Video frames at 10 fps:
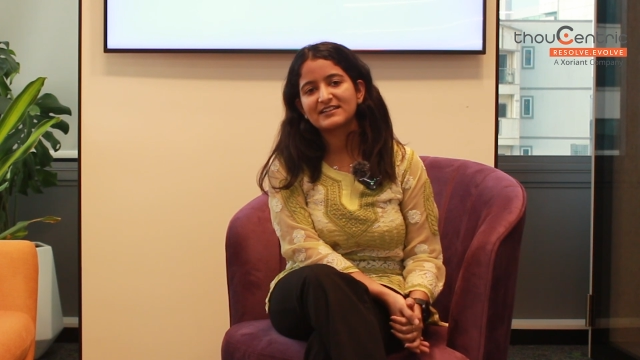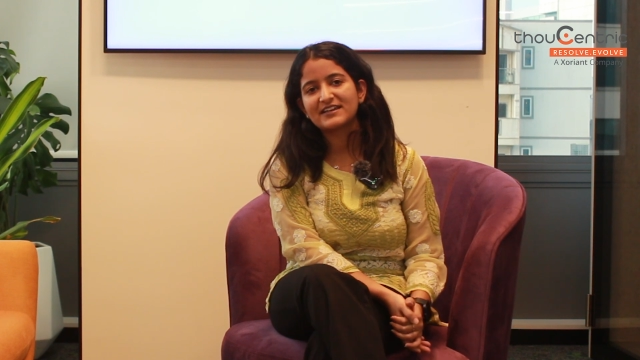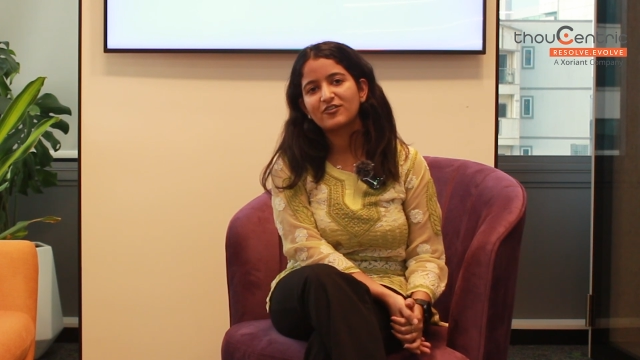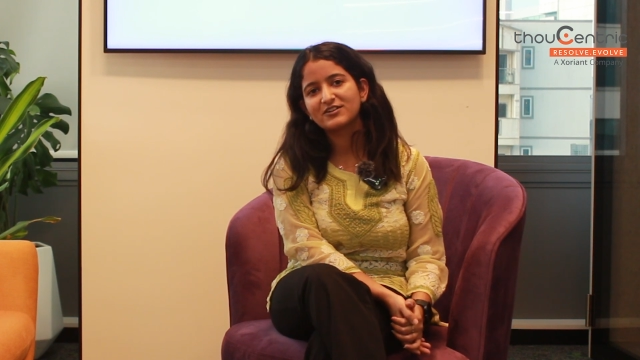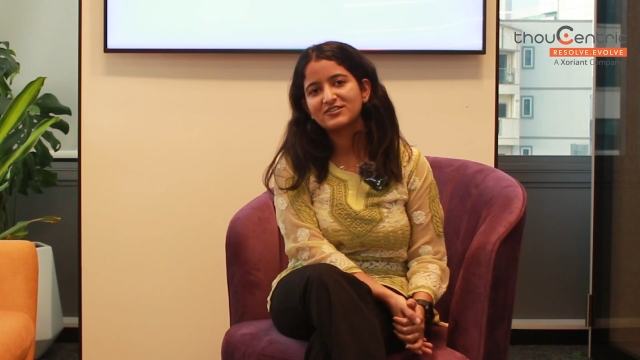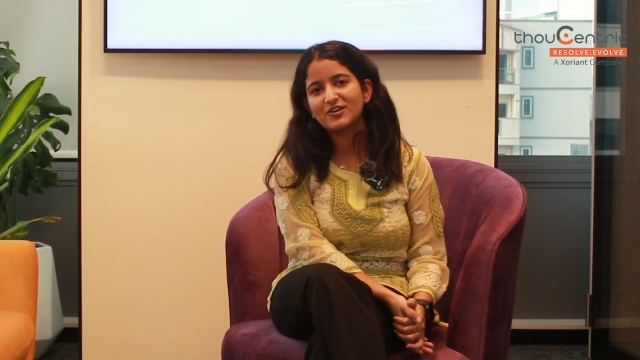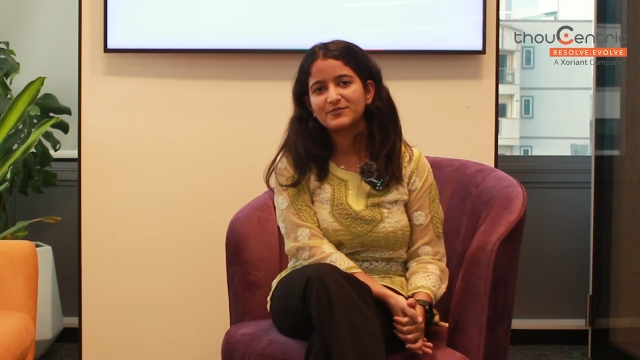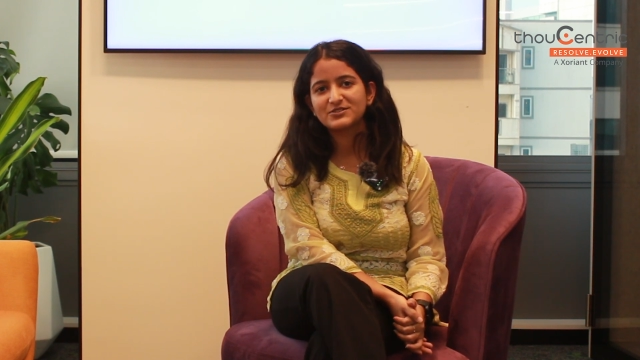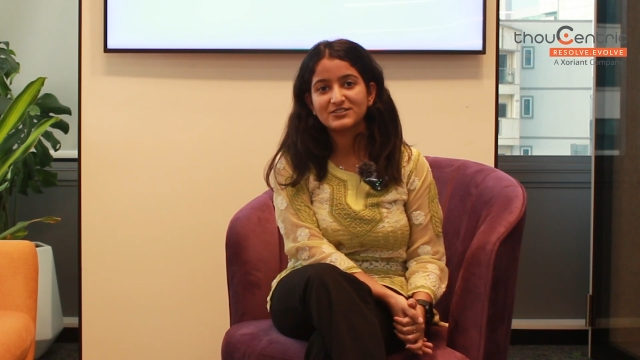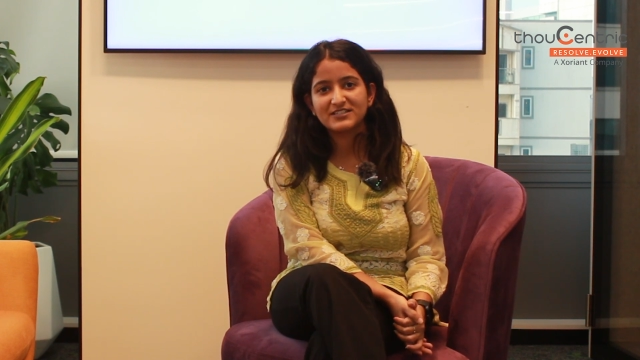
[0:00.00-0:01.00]
and I got the
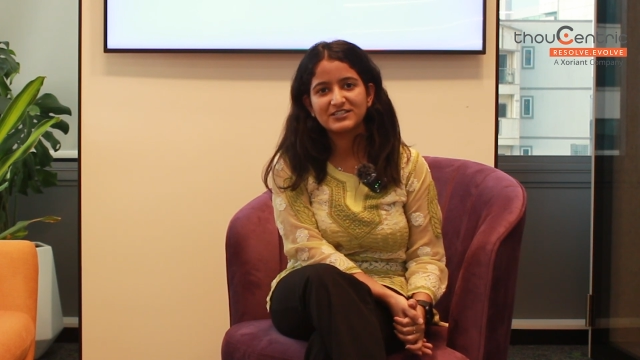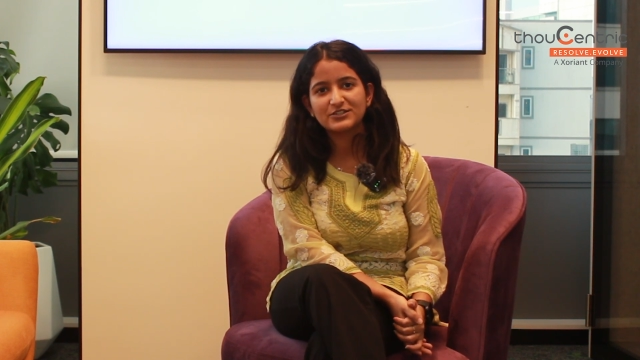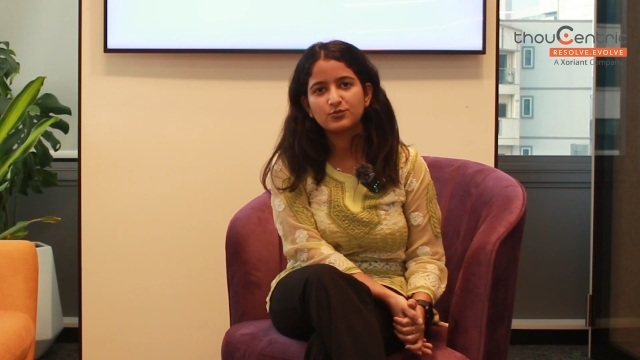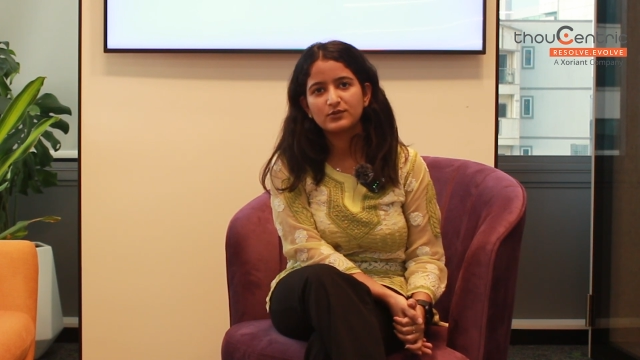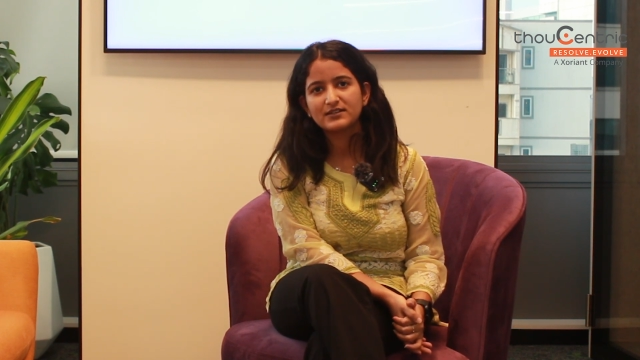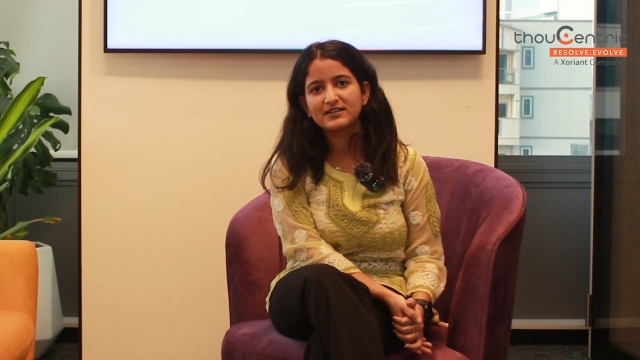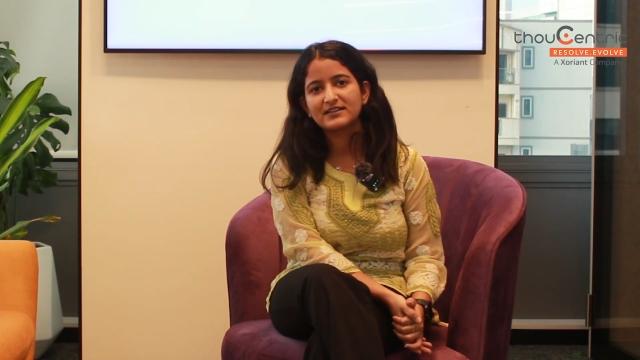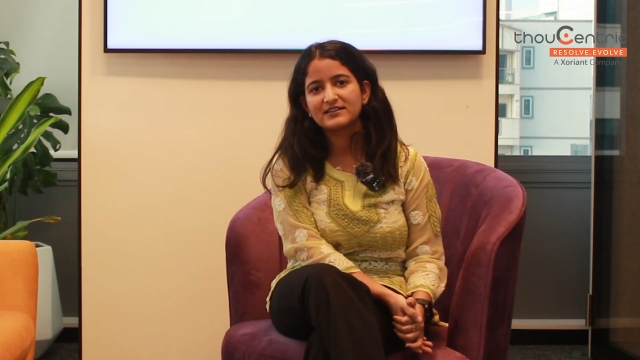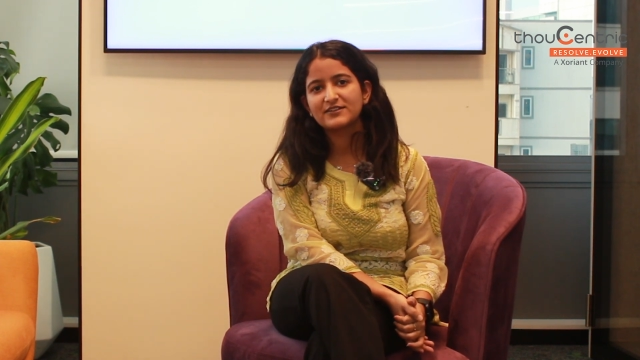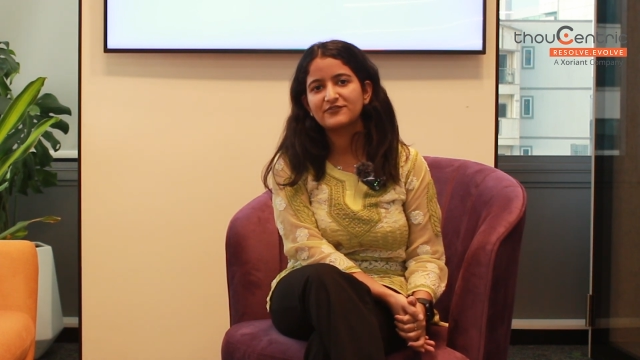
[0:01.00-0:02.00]
opportunity to
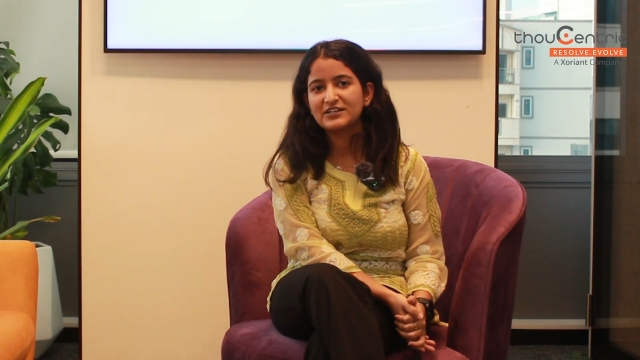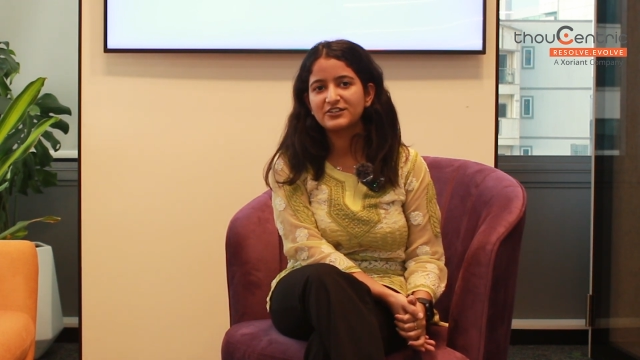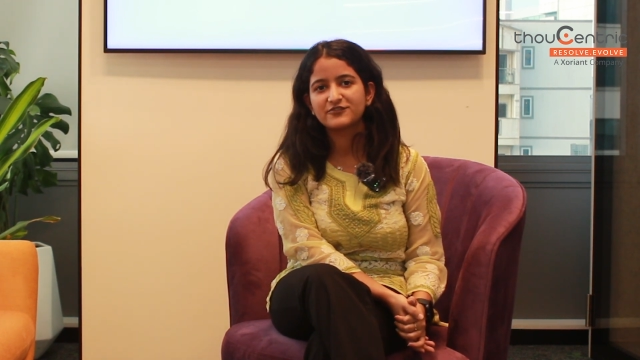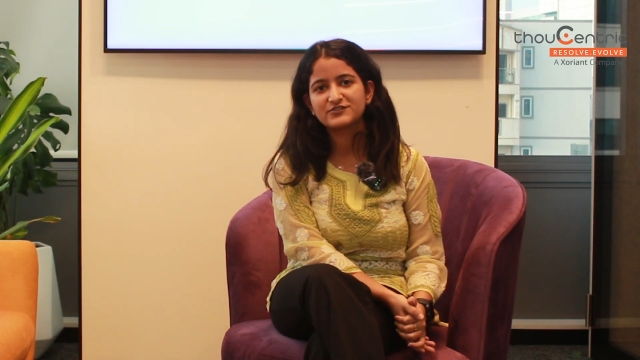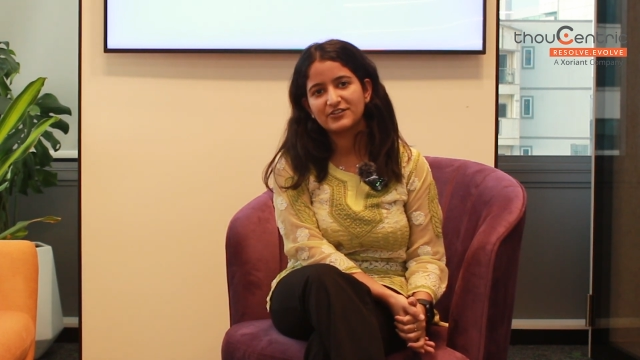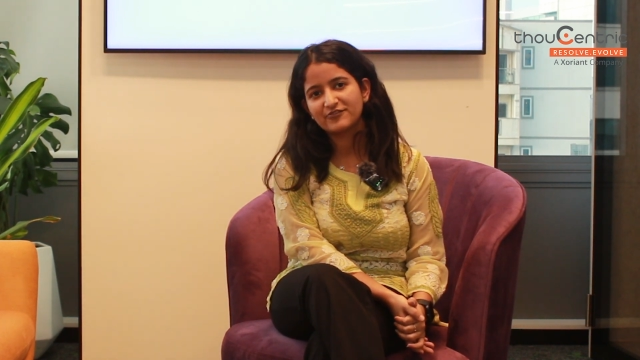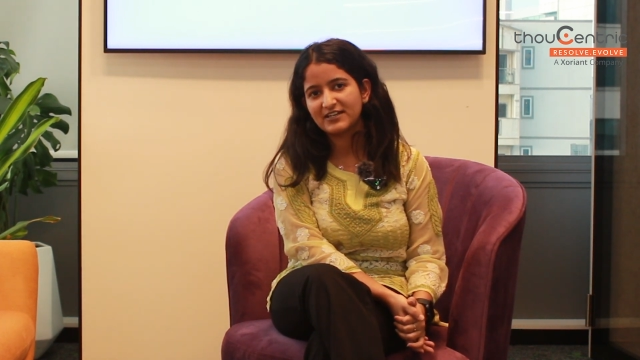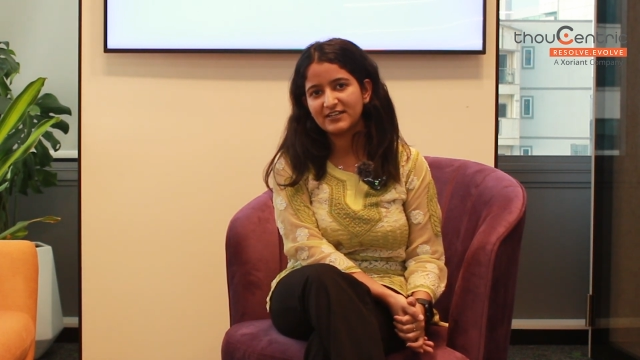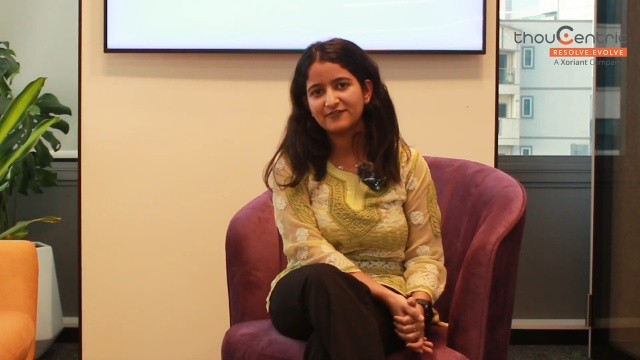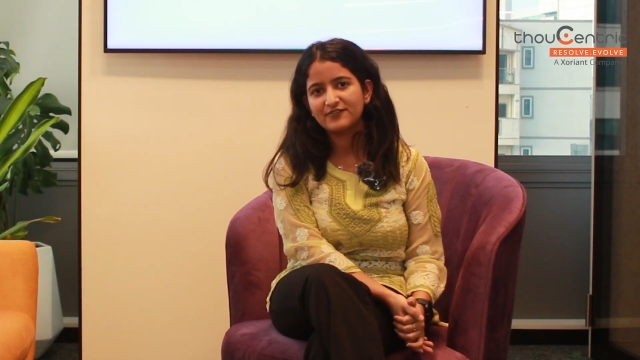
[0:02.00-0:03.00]
work in the field of
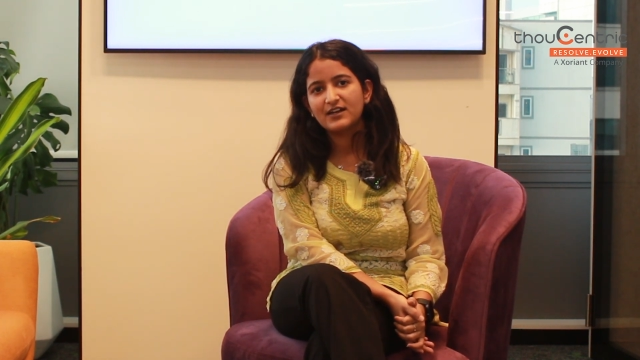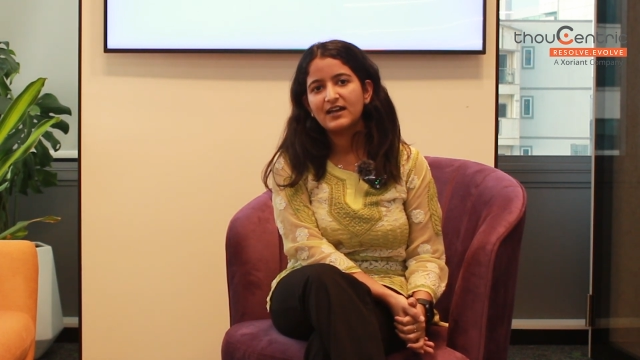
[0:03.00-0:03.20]
generative